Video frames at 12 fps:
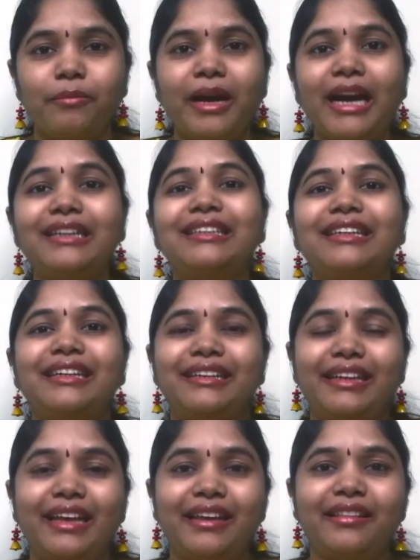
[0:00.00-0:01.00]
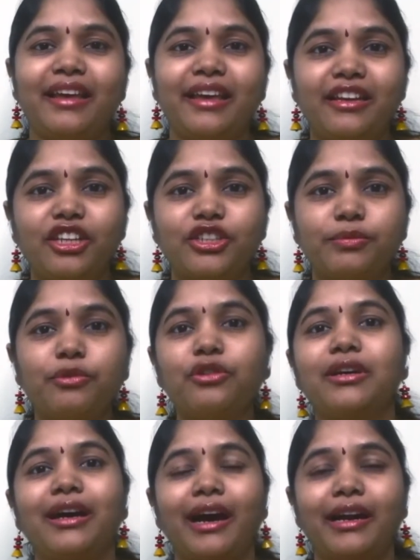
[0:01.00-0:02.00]
bag, take the English
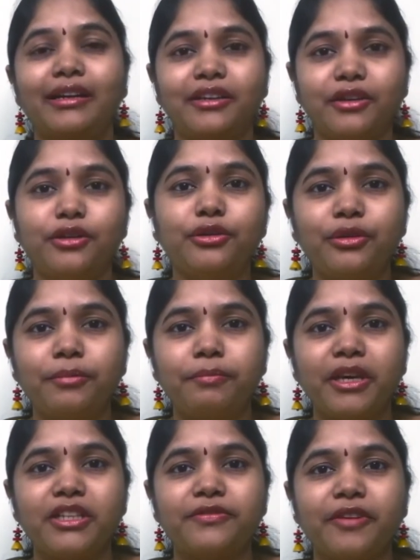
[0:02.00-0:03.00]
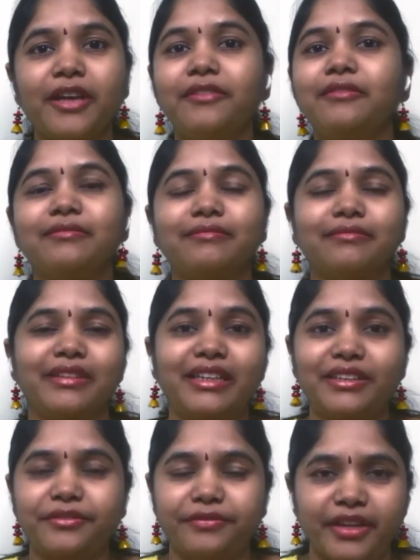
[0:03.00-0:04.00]
book, and turn to the page 5,
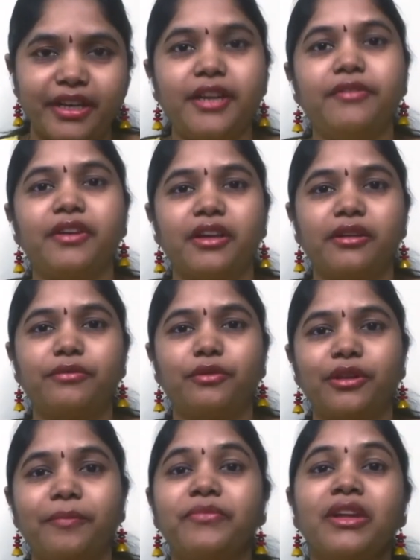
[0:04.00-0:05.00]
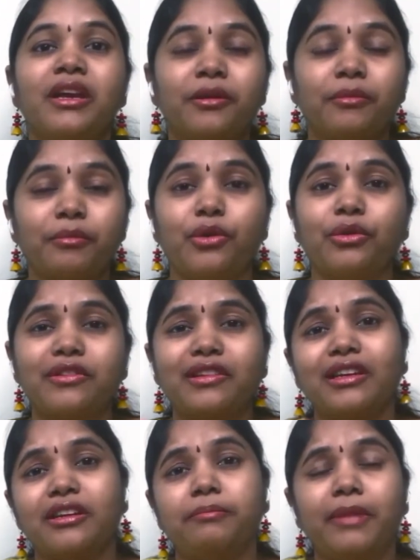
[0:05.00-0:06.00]
it is very difficult for them because
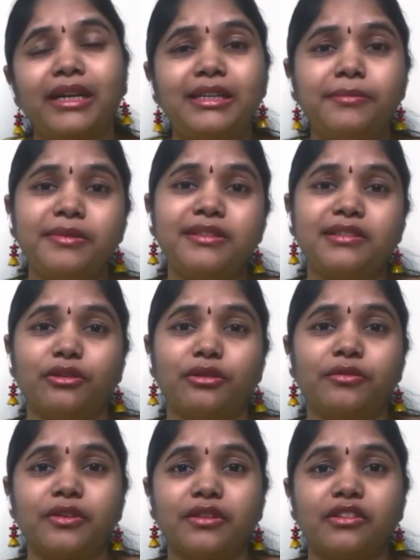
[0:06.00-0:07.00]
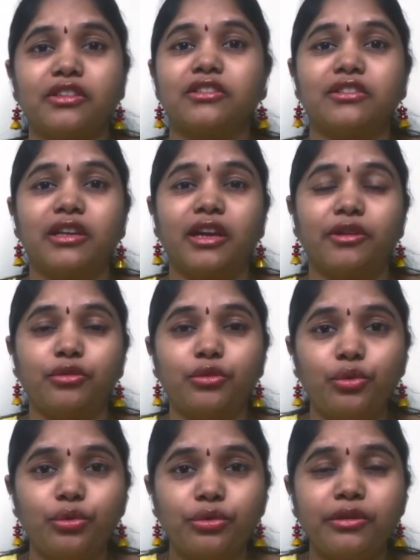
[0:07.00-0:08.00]
there are multiple set of instructions. They have to
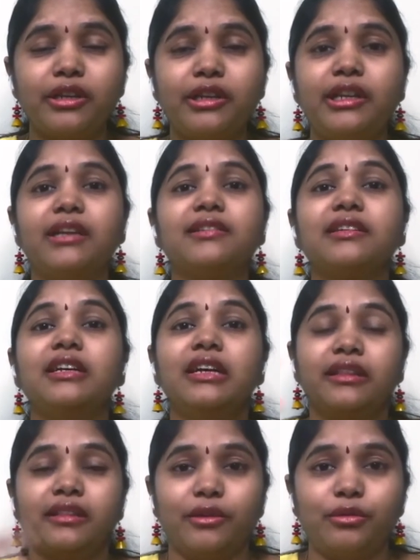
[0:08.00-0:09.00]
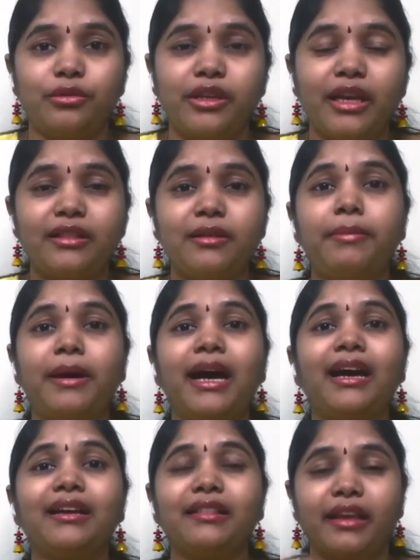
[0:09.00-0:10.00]
go to the desk, they have to take the
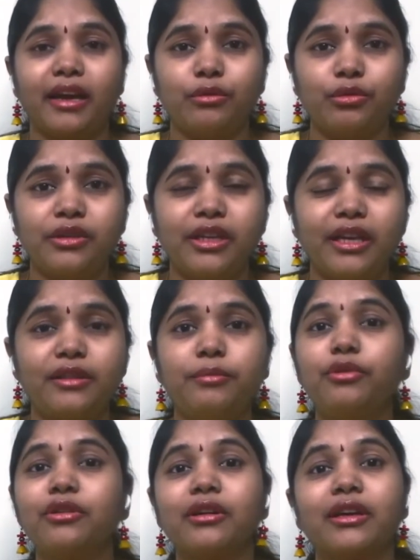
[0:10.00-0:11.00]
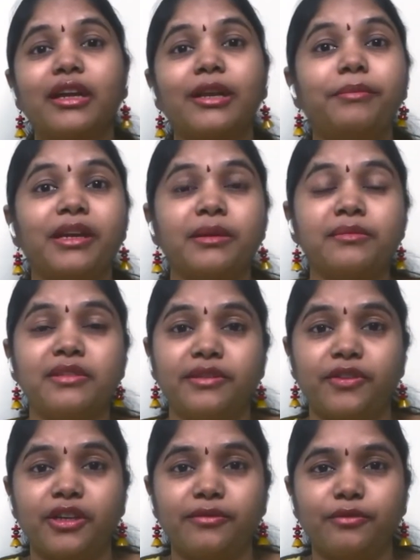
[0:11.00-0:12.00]
bag, they have to take the book. It becomes
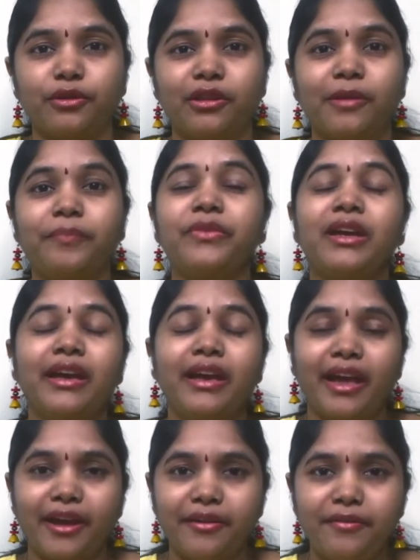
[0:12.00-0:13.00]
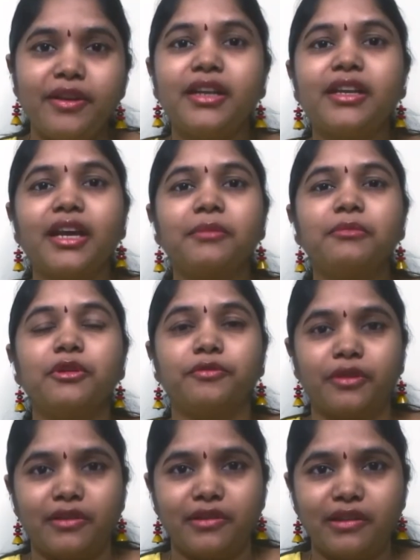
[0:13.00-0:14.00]
difficult for them. Every time
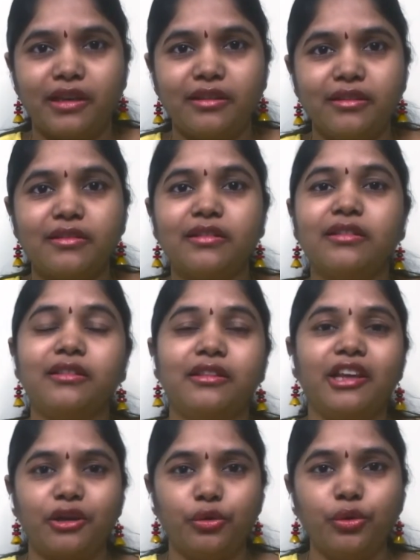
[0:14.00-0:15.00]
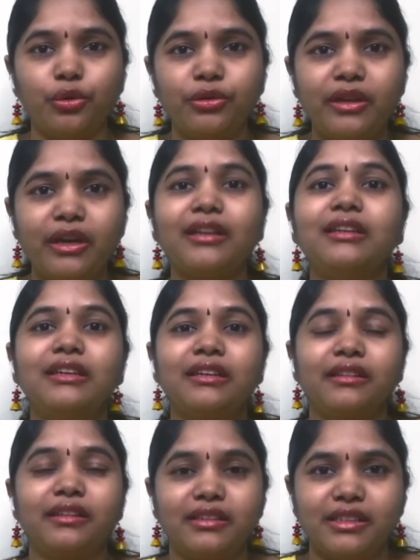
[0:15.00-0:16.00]
if we say this, they go there,
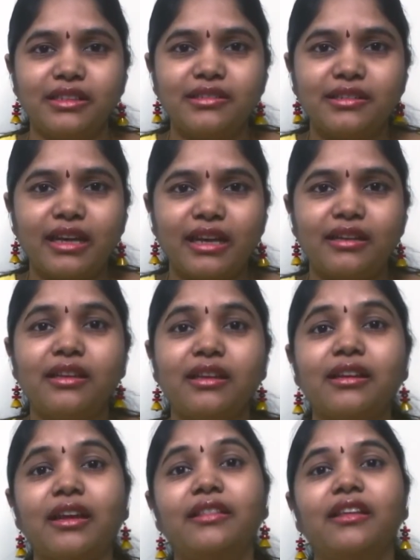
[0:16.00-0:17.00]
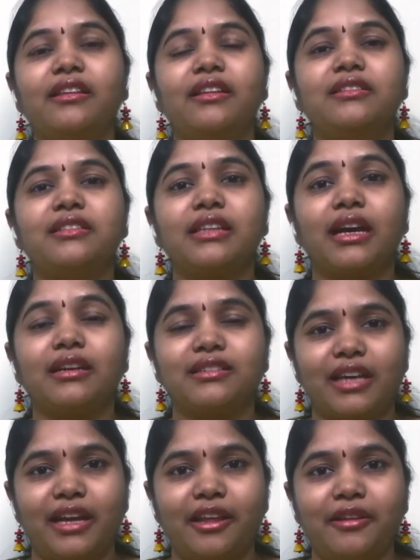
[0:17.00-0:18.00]
they just stand there and they just start
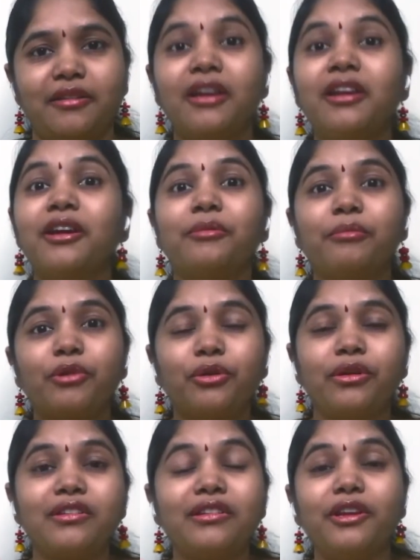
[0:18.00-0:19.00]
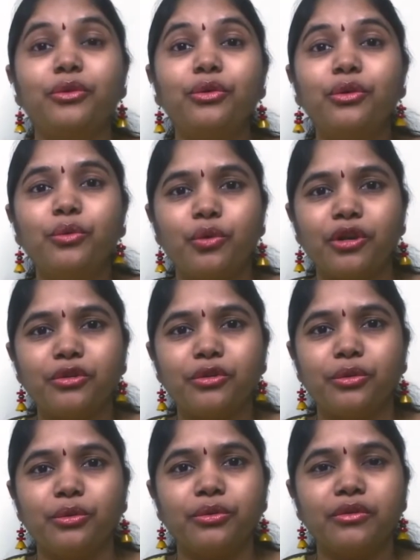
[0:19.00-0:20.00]
staring because they don't know what
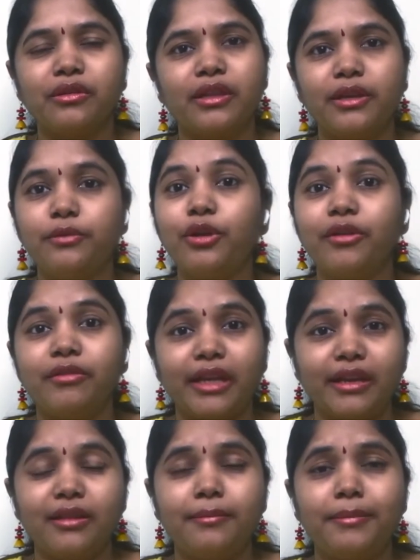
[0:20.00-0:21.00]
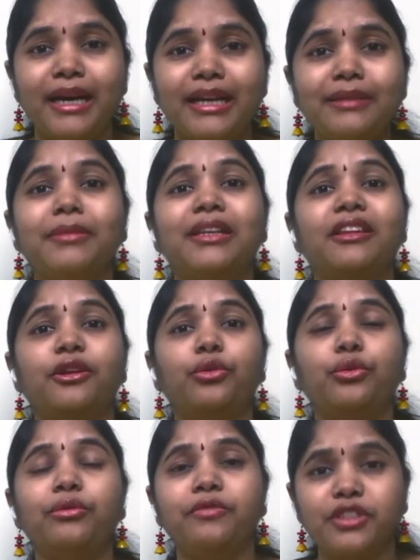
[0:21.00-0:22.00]
to do. They would have taken the bag, but they
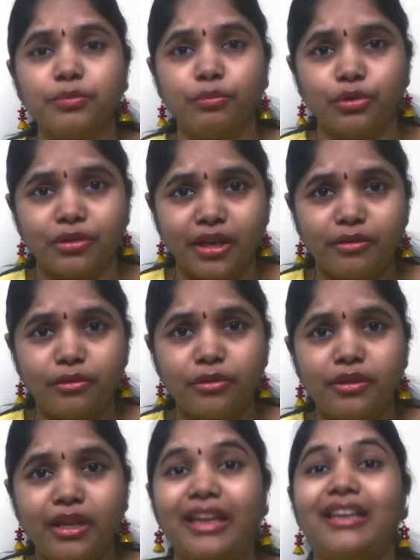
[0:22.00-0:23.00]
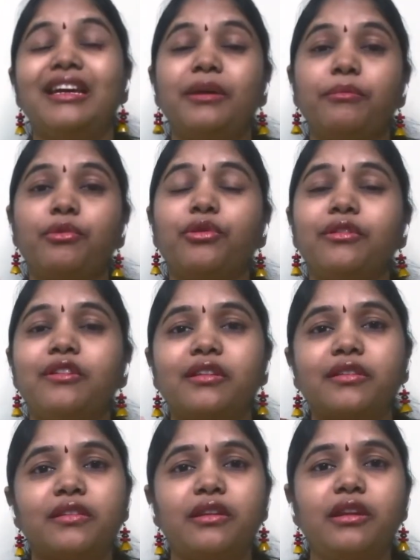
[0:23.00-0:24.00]
don't know which book they have to take because
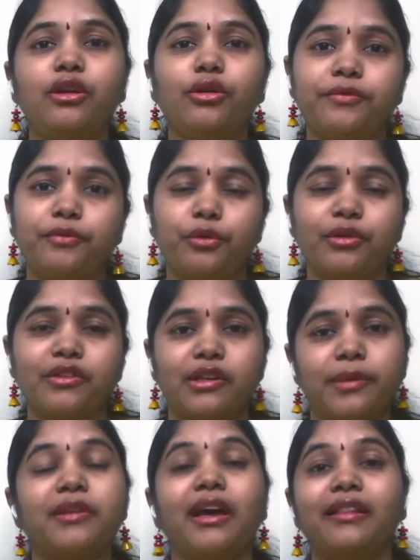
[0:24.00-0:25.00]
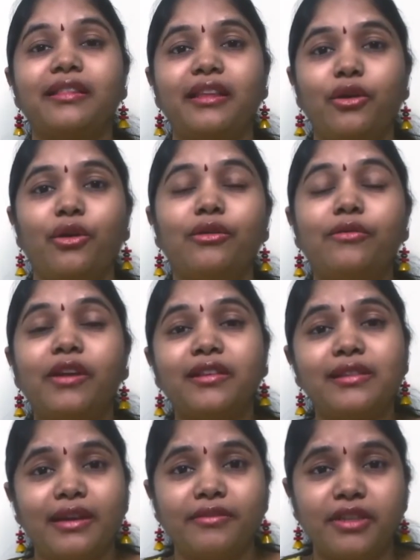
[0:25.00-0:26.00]
it is 3 or 4 steps and they
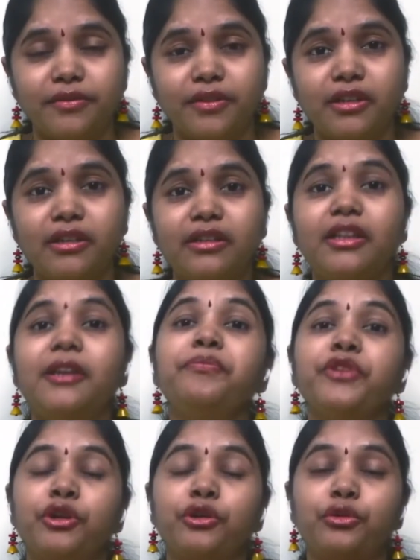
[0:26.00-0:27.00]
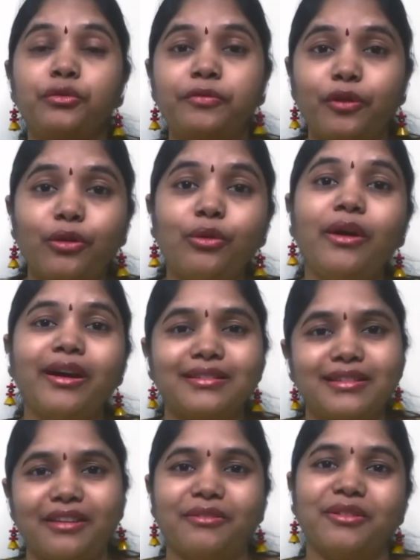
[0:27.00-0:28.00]
always have a difficulty to follow a
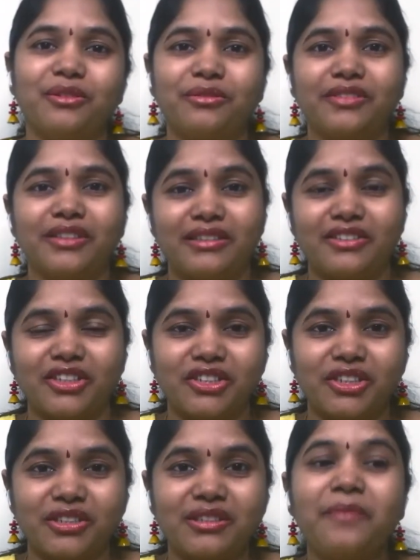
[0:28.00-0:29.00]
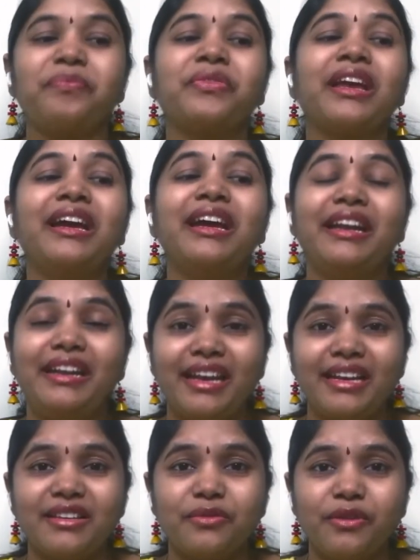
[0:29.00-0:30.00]
sequence of instructions.
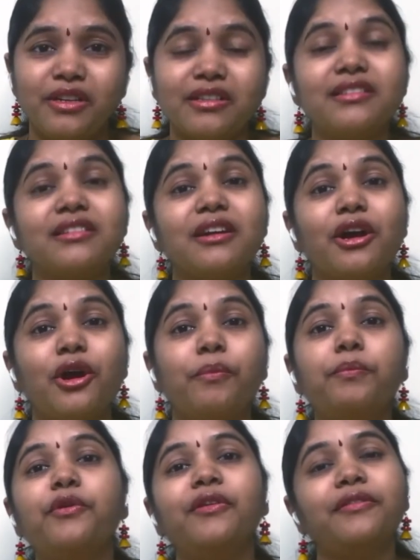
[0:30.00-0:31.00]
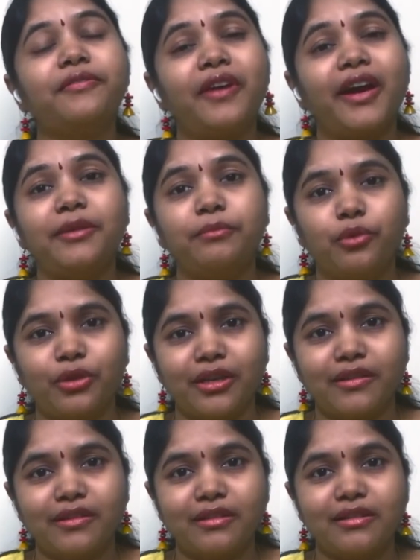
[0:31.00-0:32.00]
Next one is poor fine
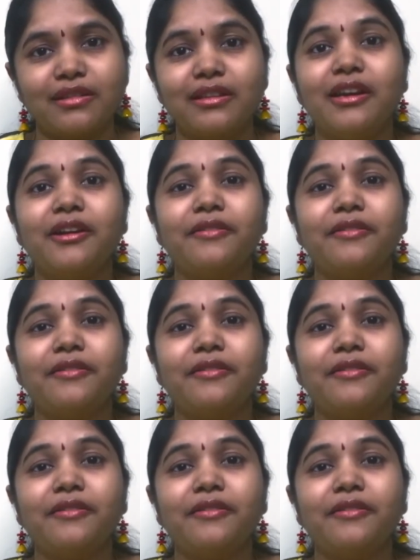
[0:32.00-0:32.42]
motor skills.